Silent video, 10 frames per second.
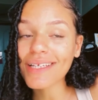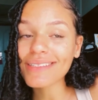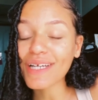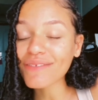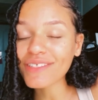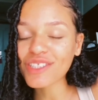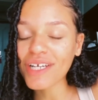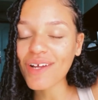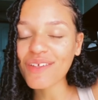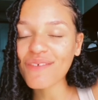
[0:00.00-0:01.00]
definitely check
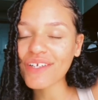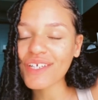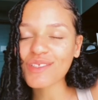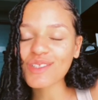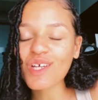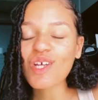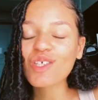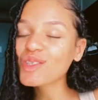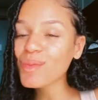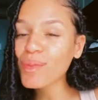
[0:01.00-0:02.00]
out their videos
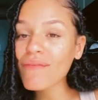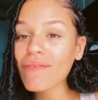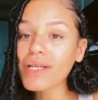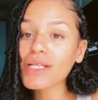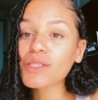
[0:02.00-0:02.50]
super funny